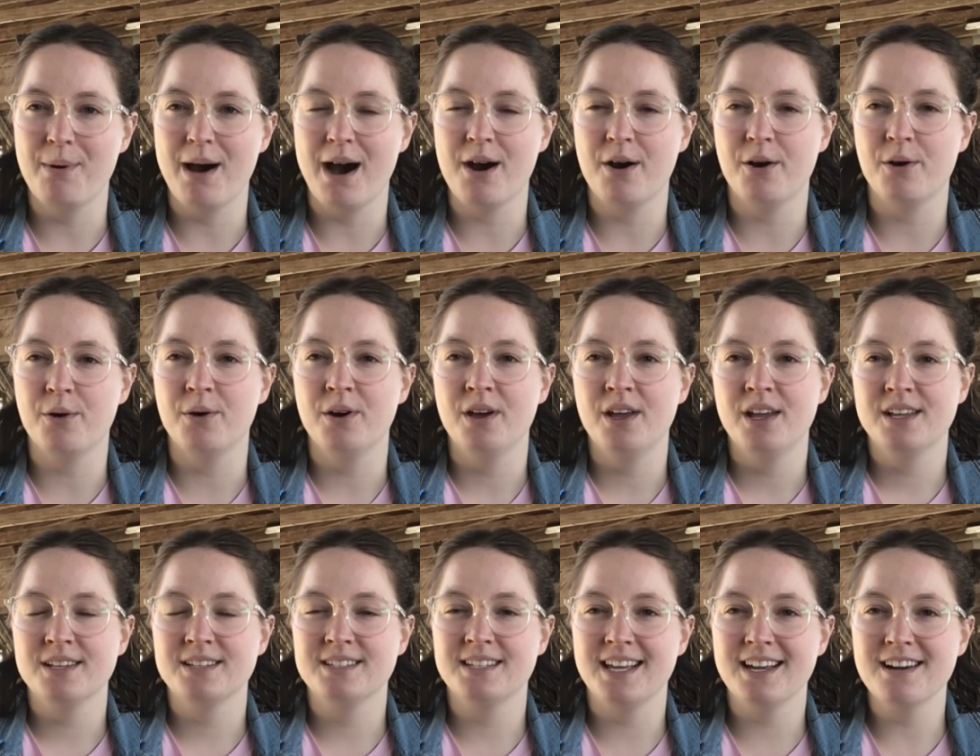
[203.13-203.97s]
about
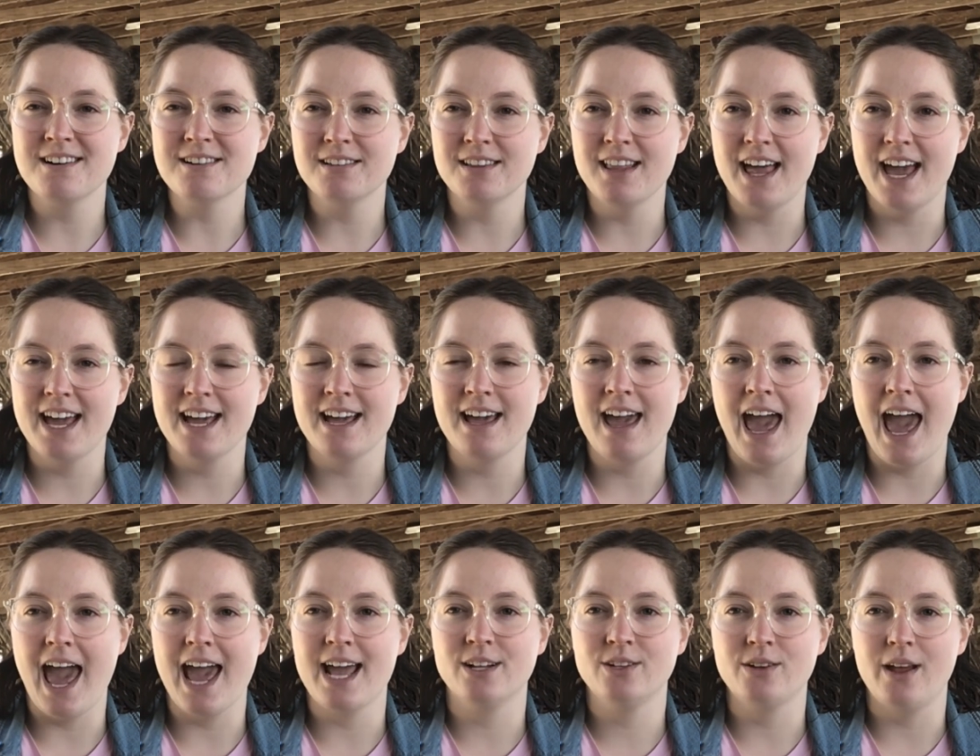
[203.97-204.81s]
single
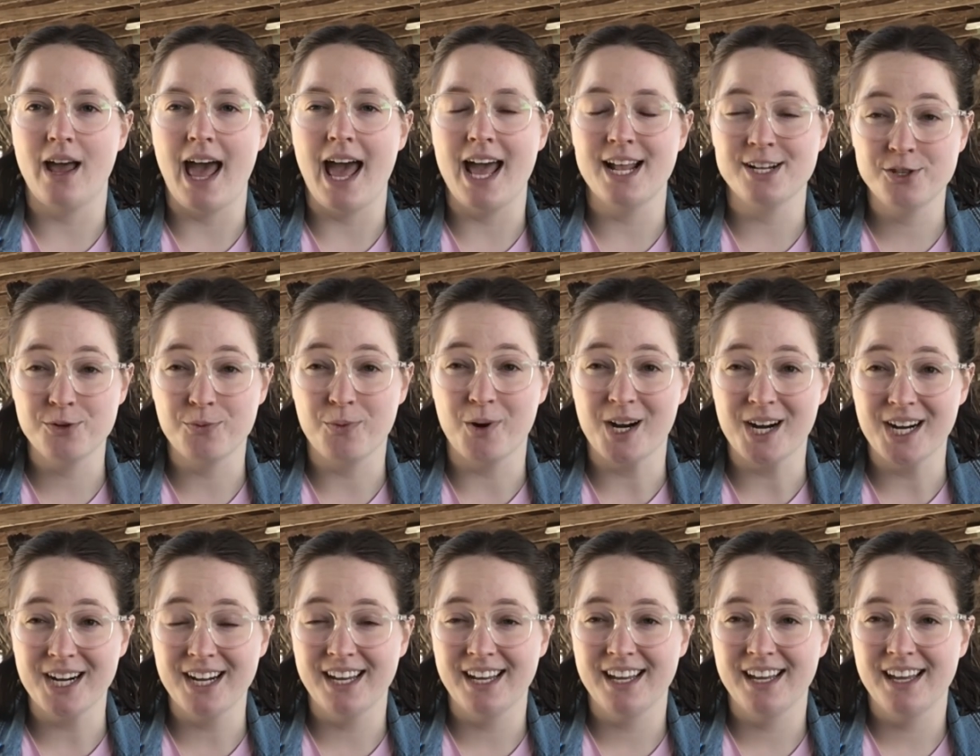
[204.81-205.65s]
leg ed edge
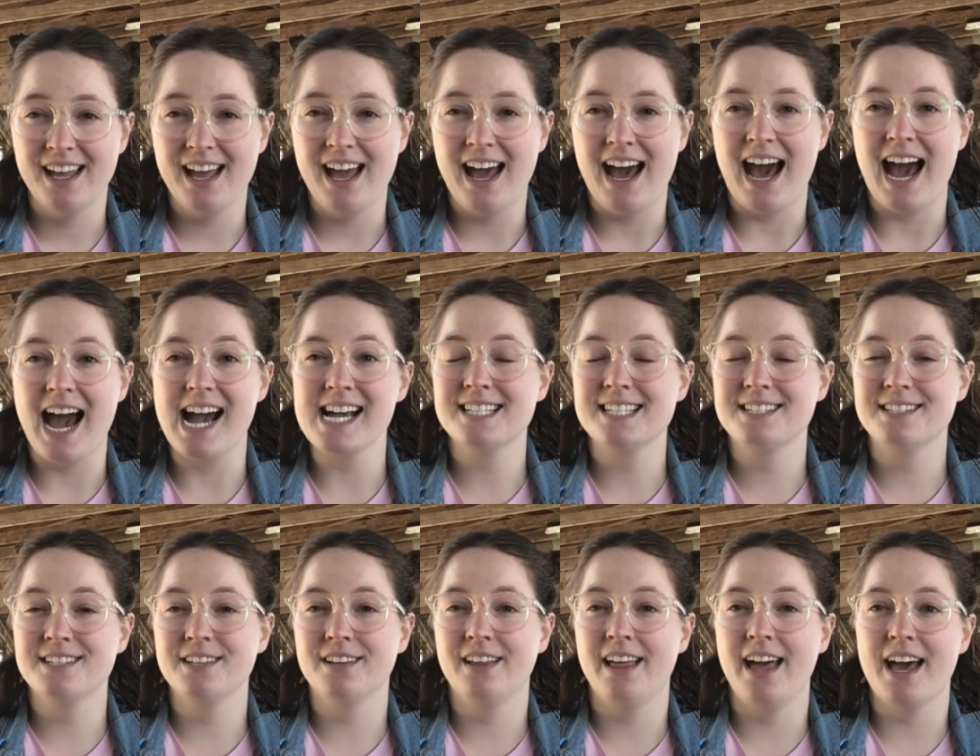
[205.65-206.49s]
work. I
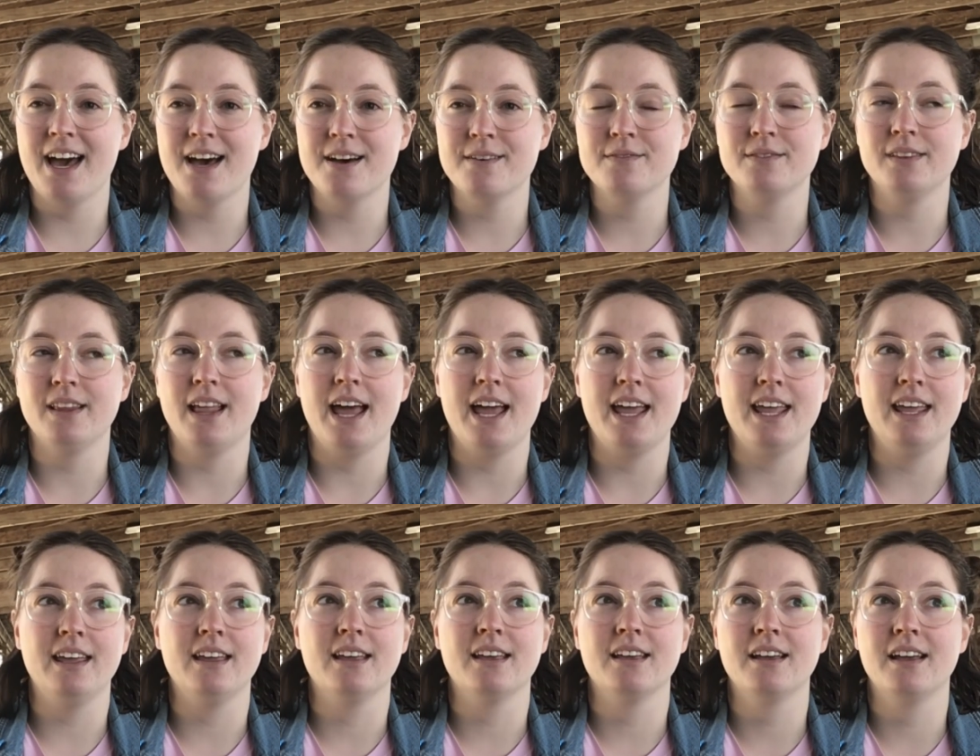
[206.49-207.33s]
still have
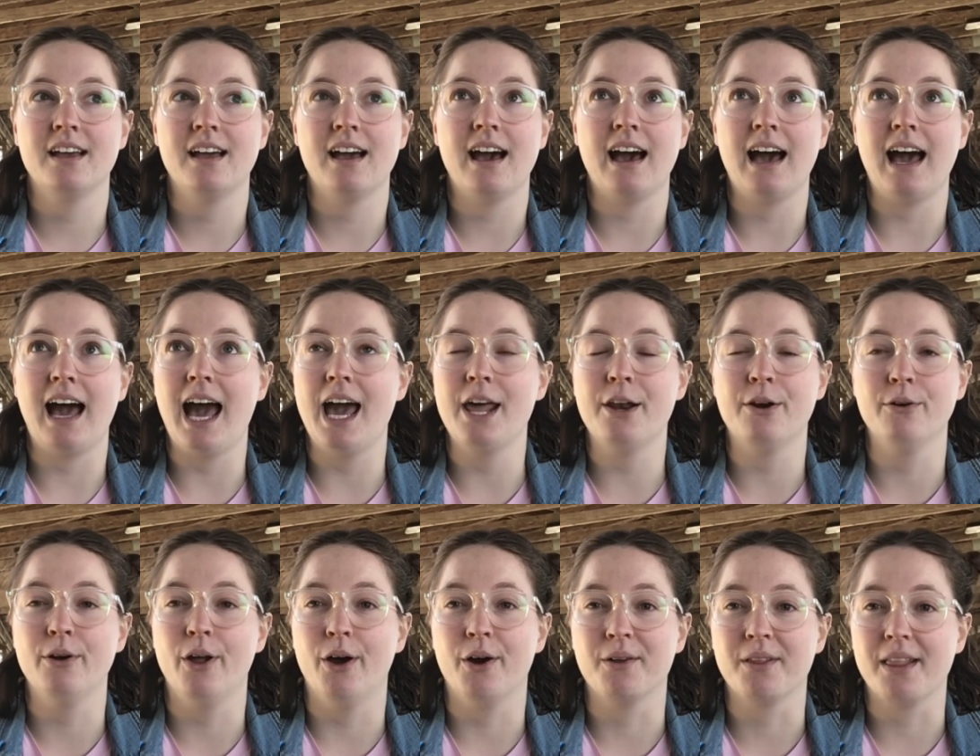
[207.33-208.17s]
like, I
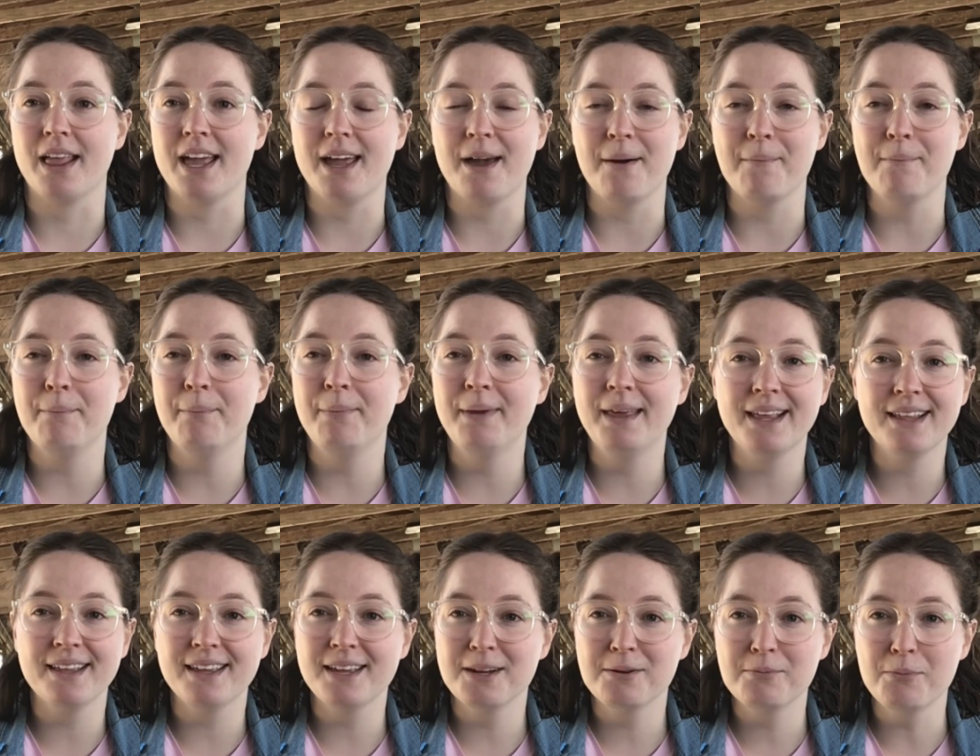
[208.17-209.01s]
don't know, like a
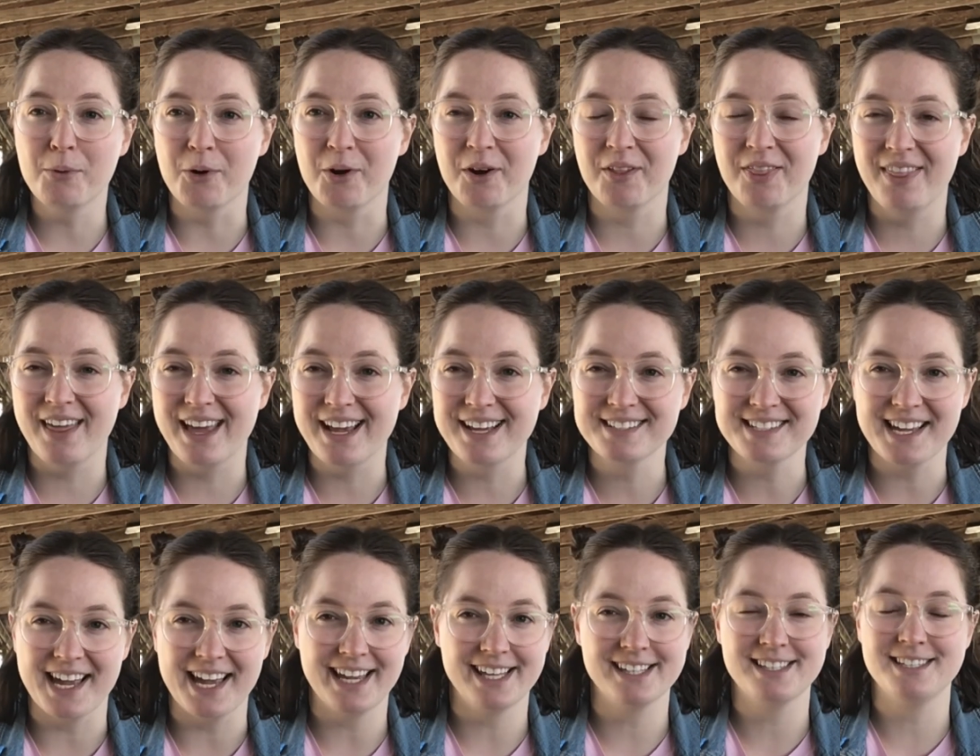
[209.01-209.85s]
million more
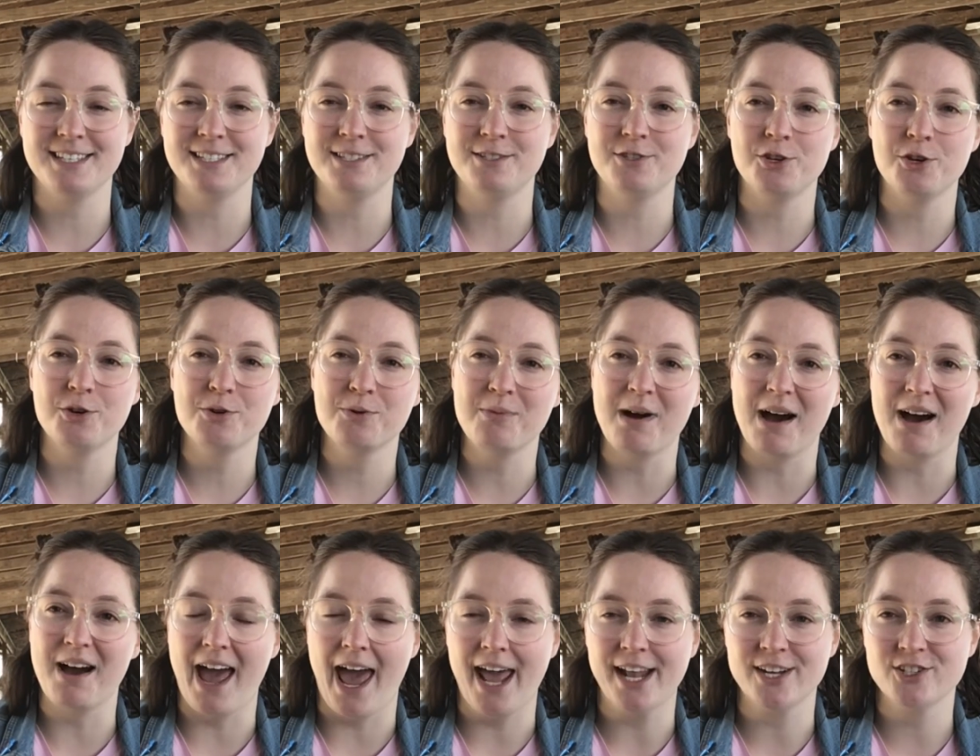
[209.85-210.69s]
things I could teach you
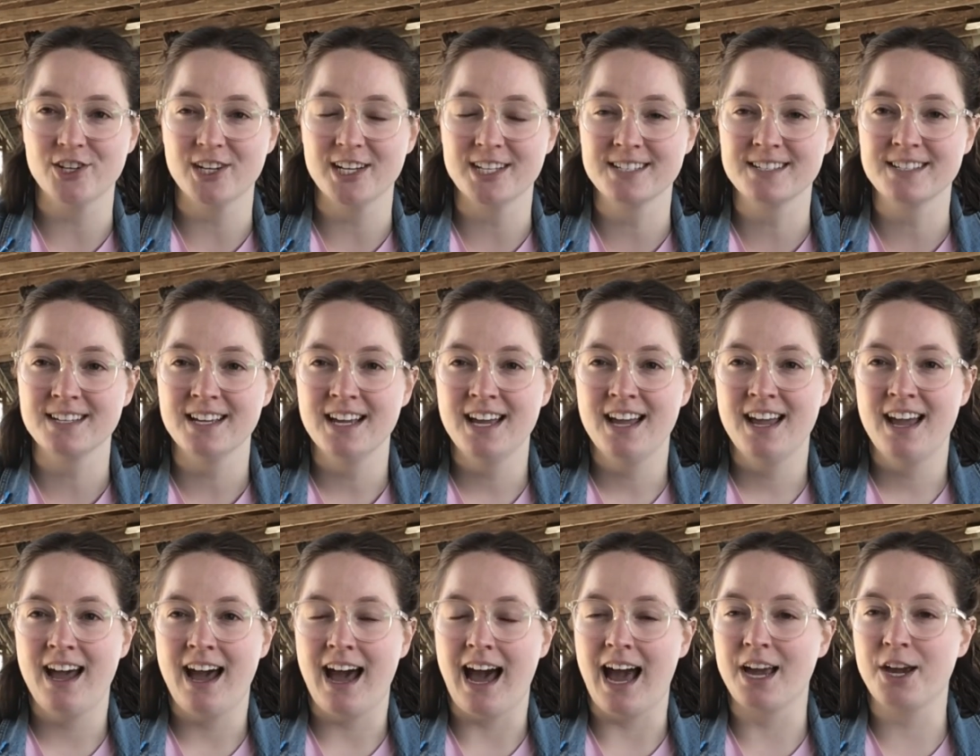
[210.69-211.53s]
about edges.
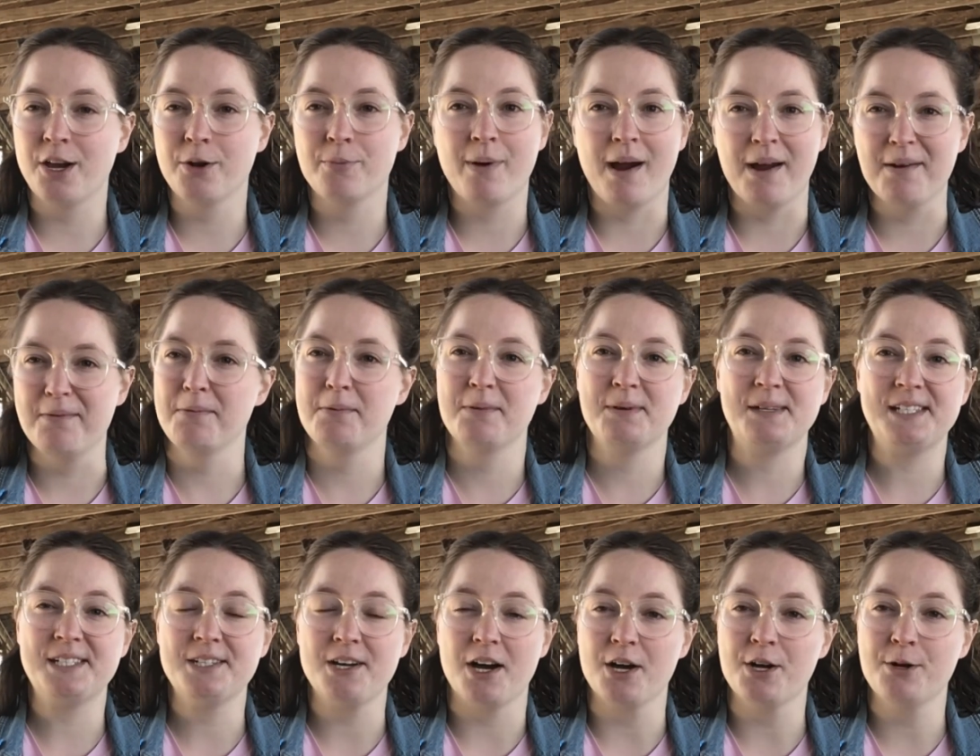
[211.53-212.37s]
I could
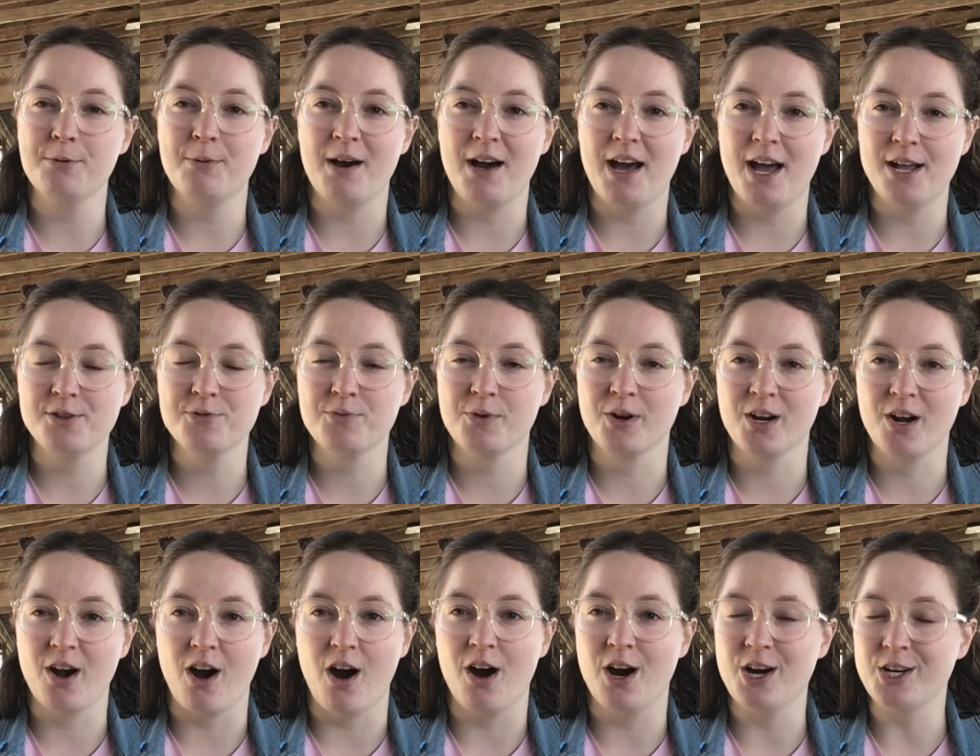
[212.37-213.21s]
probably talk about edge
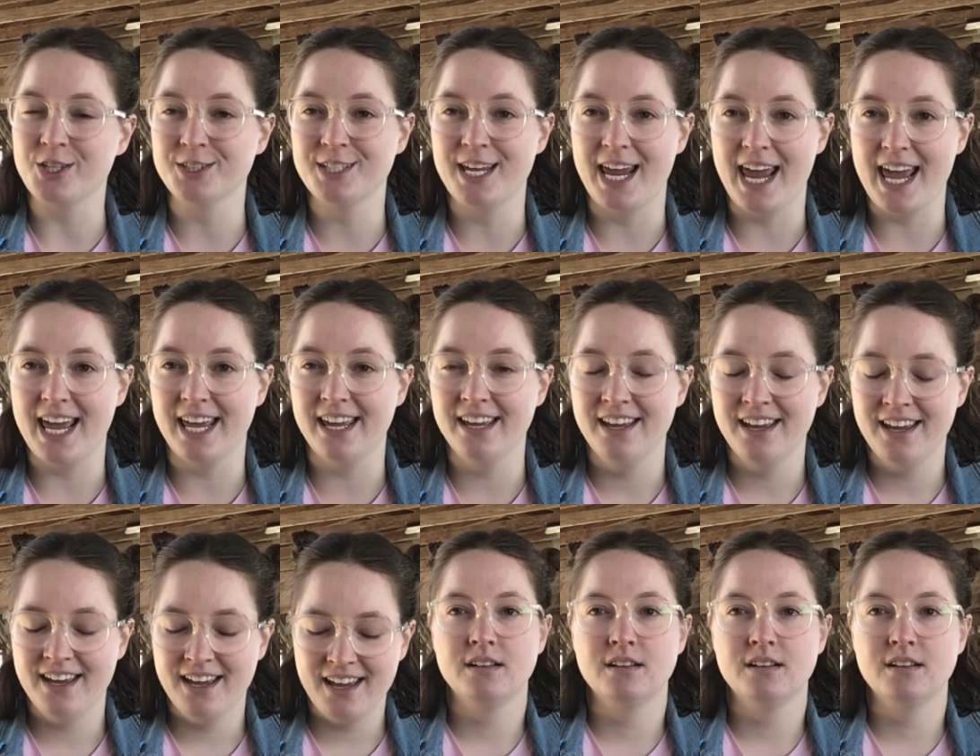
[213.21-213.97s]
work all day.